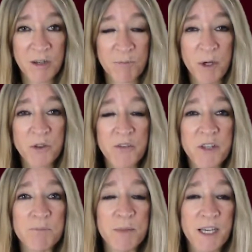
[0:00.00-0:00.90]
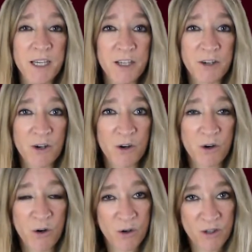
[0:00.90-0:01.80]
both of them meaning
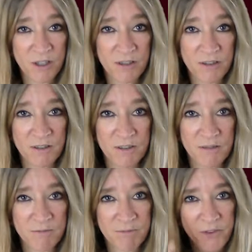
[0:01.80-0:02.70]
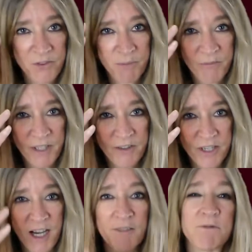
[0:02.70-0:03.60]
horn, something
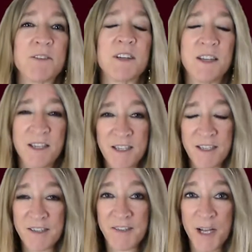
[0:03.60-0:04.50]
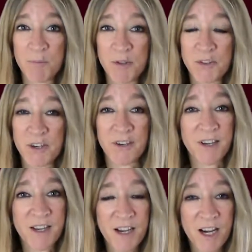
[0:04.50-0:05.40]
tough. Examples
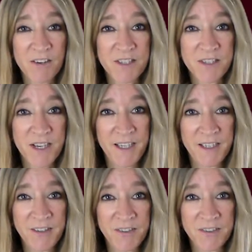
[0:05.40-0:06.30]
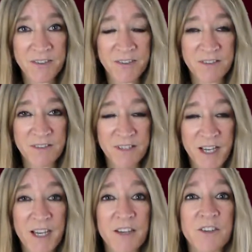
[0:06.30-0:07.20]
are keratitis
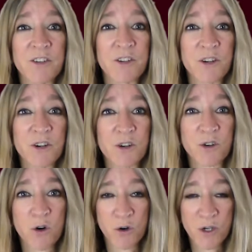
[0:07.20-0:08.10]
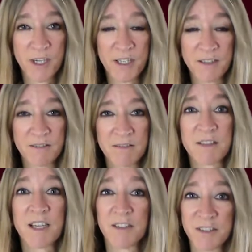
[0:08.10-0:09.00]
and cornea,
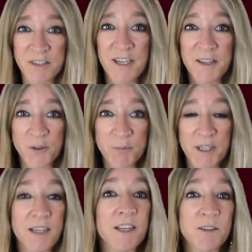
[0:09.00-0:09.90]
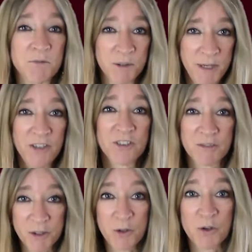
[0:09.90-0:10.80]
keratitis being inflammation
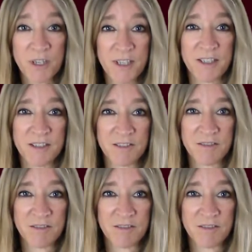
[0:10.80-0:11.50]
of the cornea.